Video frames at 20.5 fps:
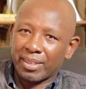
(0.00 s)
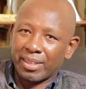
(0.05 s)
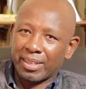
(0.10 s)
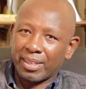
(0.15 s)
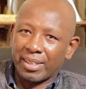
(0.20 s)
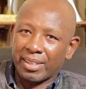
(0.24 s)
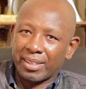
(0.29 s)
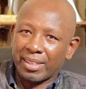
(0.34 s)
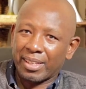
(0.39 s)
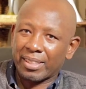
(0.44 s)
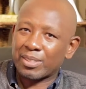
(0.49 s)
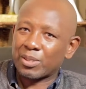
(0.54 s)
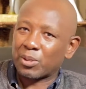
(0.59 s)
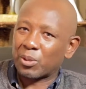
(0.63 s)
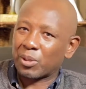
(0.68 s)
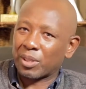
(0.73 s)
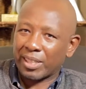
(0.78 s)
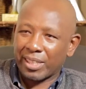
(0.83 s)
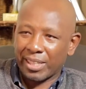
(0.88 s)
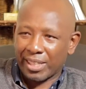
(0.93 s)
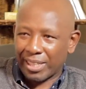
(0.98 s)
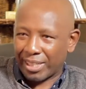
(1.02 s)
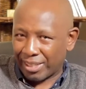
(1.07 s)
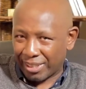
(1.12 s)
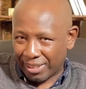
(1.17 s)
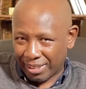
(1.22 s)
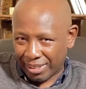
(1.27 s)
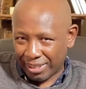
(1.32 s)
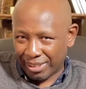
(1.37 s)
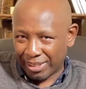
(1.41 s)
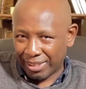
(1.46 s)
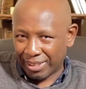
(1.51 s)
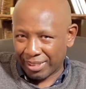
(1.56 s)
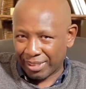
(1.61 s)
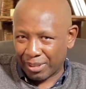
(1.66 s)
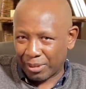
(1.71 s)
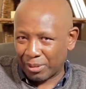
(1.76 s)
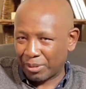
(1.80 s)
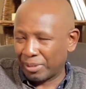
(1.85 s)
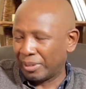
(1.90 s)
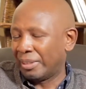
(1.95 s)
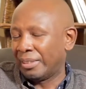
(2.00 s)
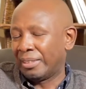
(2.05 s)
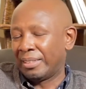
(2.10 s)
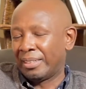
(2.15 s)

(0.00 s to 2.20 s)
And that story died there, you know?